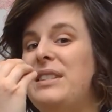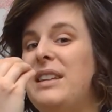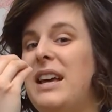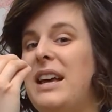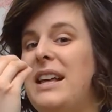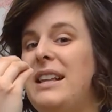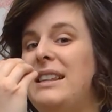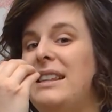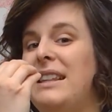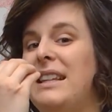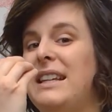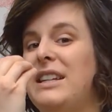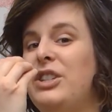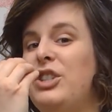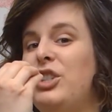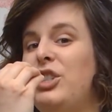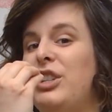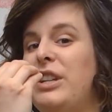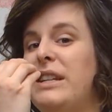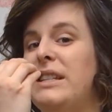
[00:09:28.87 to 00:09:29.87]

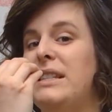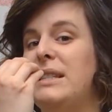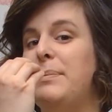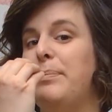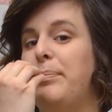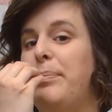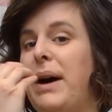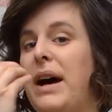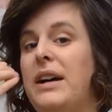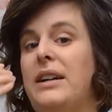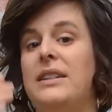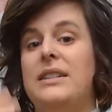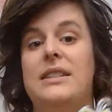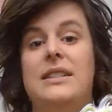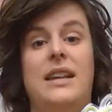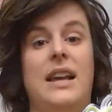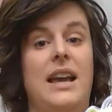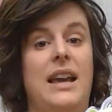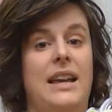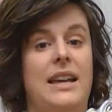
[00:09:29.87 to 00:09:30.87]
delicious
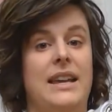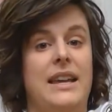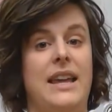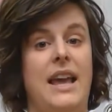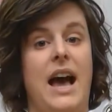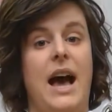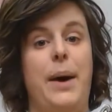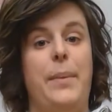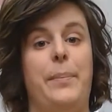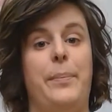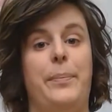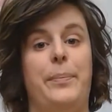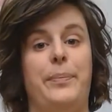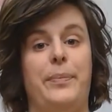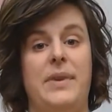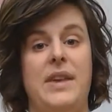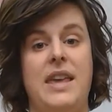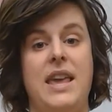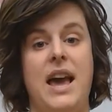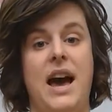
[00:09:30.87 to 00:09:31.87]
bugs. Yum,
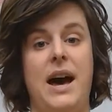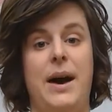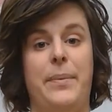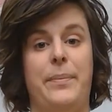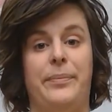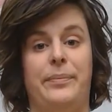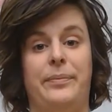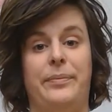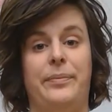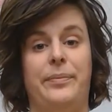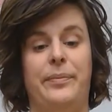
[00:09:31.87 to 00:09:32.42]
yum.